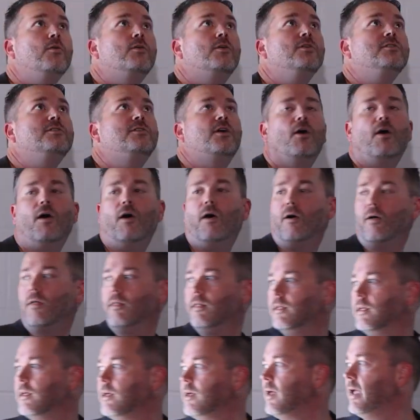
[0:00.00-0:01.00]
oh, good oh, call.
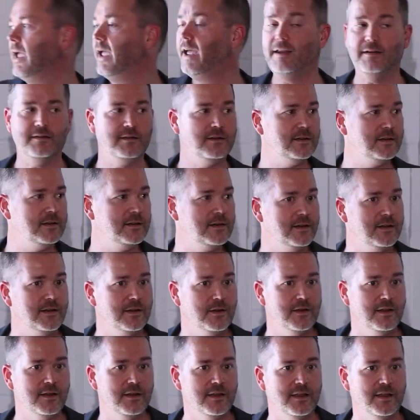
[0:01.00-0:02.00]
Oh, oh and oh,
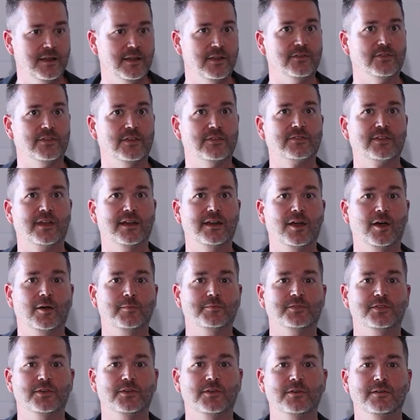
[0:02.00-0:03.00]
okay. Is this going to
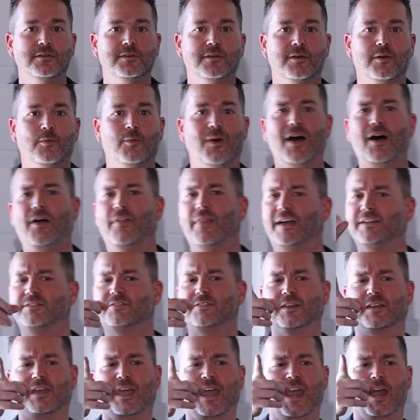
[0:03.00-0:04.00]
help too? Well,
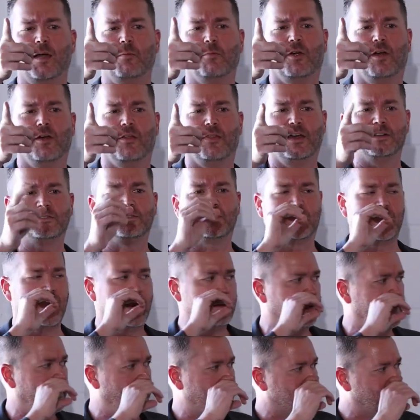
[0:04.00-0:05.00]
that's the camera. That's the
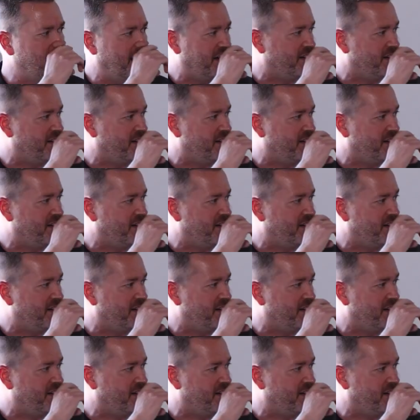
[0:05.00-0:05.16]
camera. That's